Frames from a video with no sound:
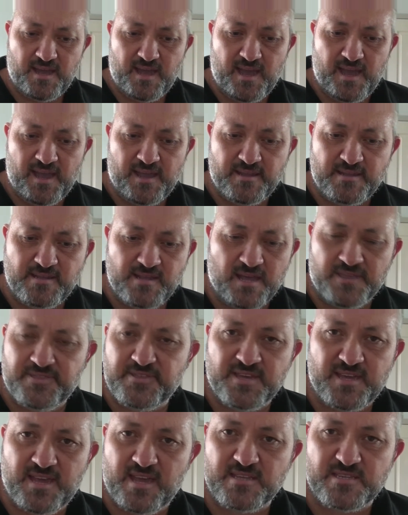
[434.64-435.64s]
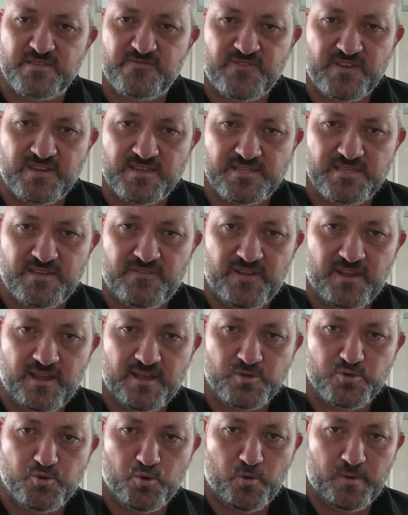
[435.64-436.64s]
And nothing gets fixed if you
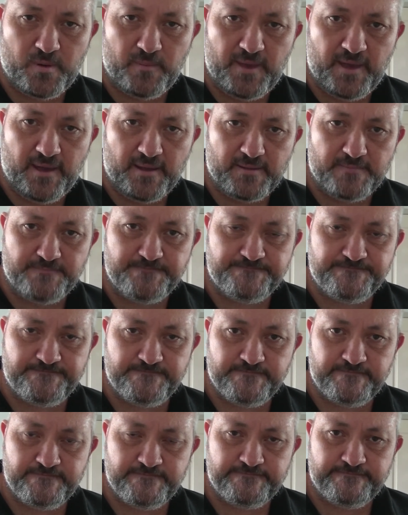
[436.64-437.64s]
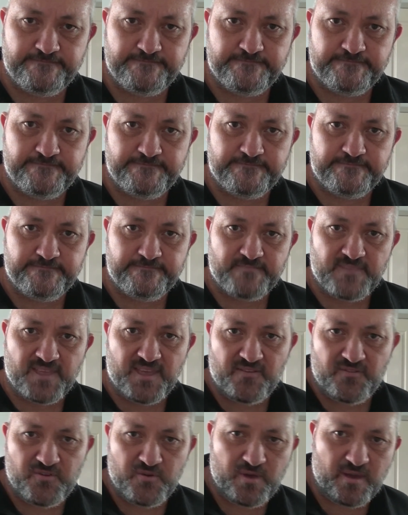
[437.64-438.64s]
don't talk about it.
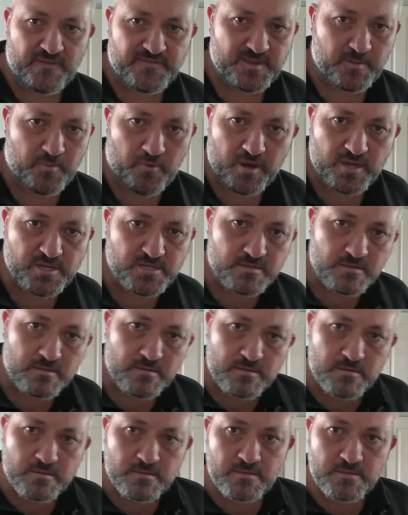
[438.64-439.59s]
If you have depression,